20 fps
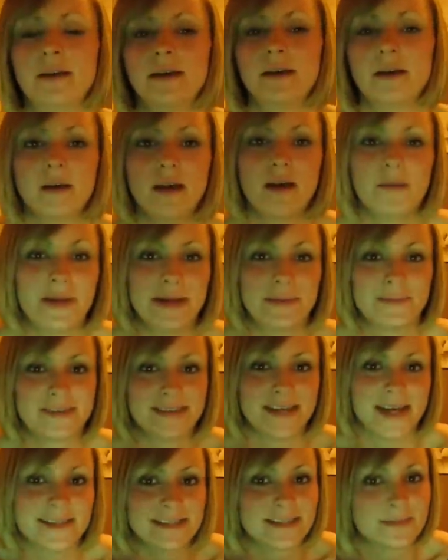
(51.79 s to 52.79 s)
a lot of people
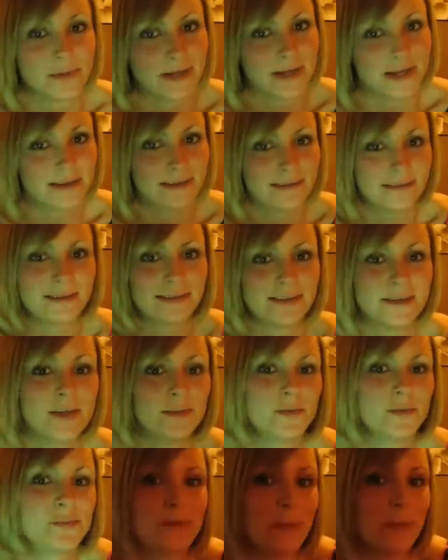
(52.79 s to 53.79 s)
say to me, you
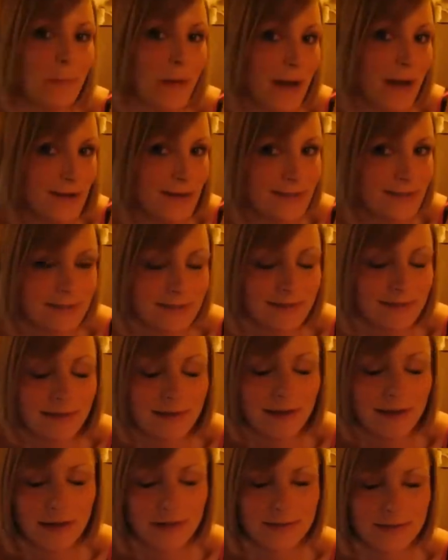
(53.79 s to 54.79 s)
must be mad.
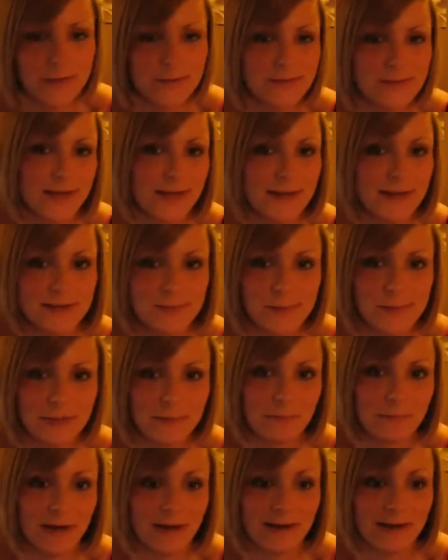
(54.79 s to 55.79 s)
I don't see it as
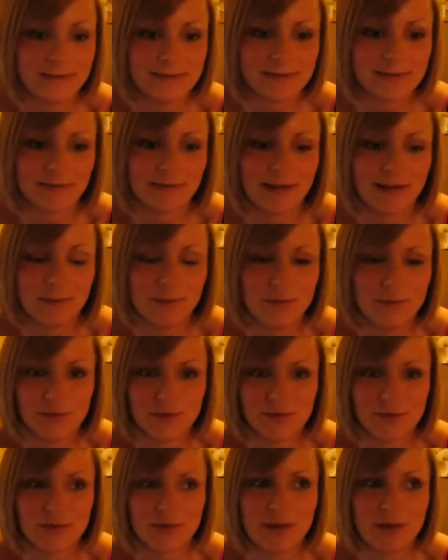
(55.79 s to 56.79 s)
being mad. I'm
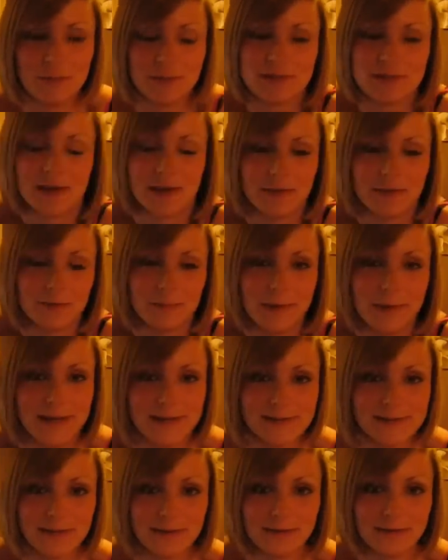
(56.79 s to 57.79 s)
just a maternal
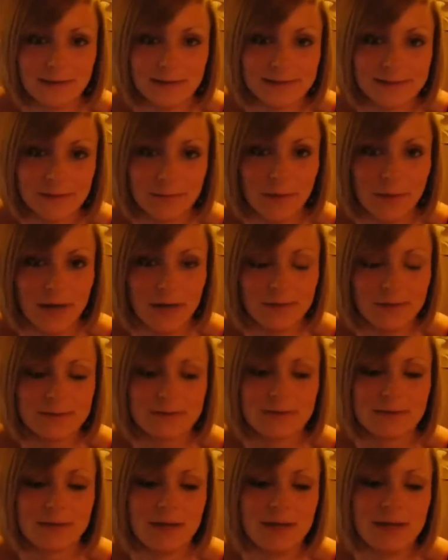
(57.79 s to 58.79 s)
person, I
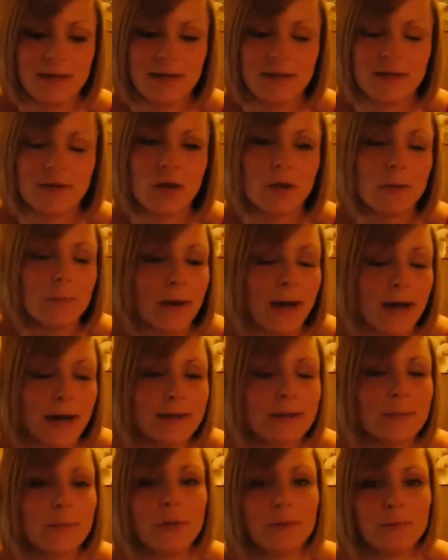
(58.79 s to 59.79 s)
suppose. Not
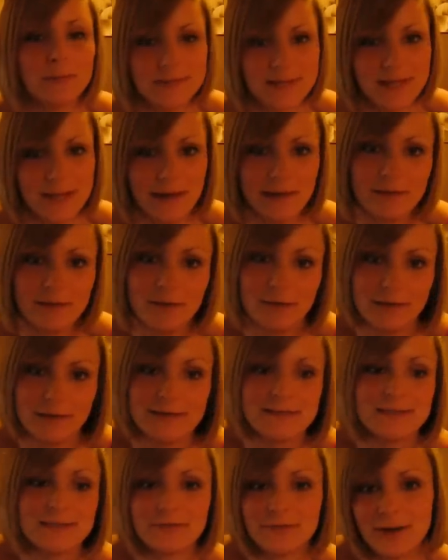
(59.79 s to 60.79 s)
mad, but maternal
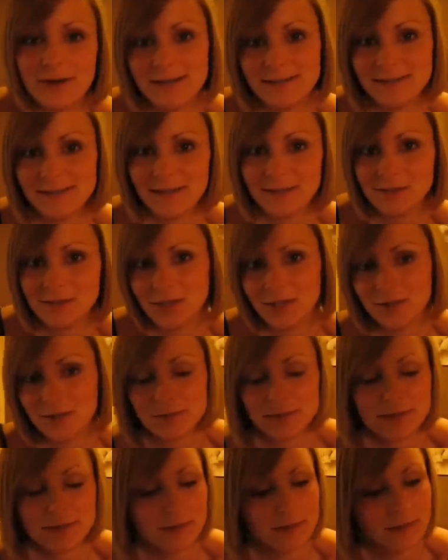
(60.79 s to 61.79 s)
is the phrase that I'd
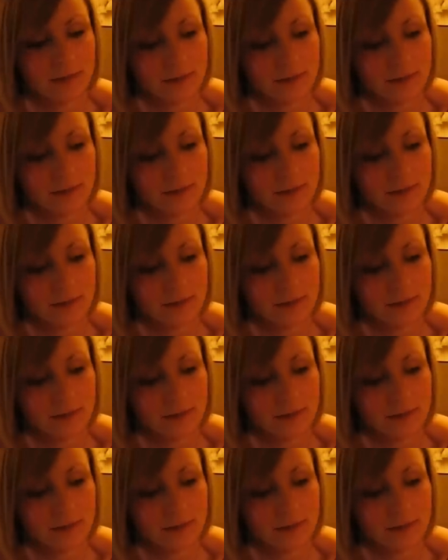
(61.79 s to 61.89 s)
use.